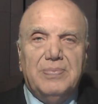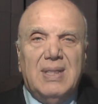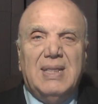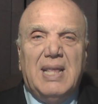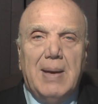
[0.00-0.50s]

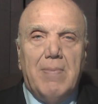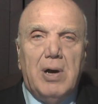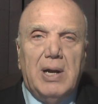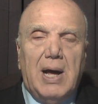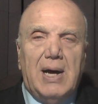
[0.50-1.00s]

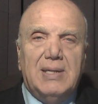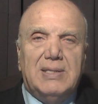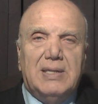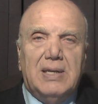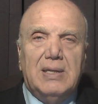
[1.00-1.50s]

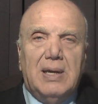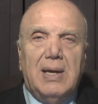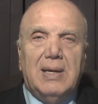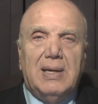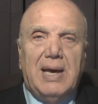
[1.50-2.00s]

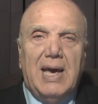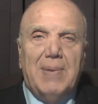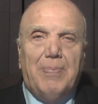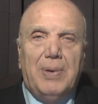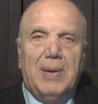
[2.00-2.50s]
demonizing
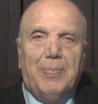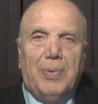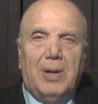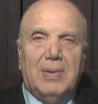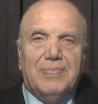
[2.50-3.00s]
gay
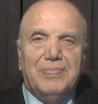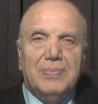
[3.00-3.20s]
people.